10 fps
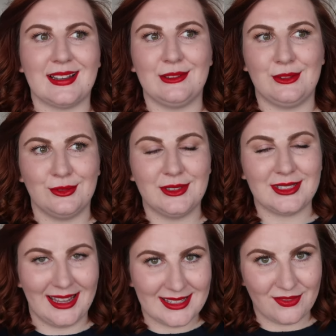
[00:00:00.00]
I don't
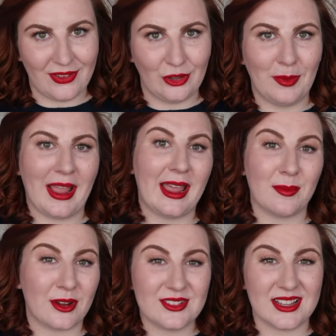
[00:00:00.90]
tend to fill my
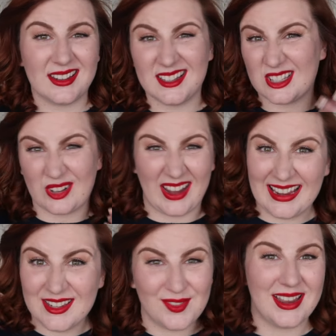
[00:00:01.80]
eyebrows in because they're
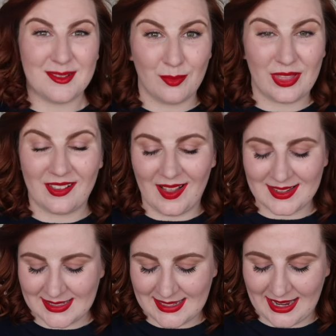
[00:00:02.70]
kind of hidden with the
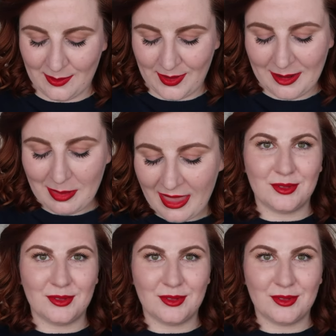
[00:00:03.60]
glasses anyway.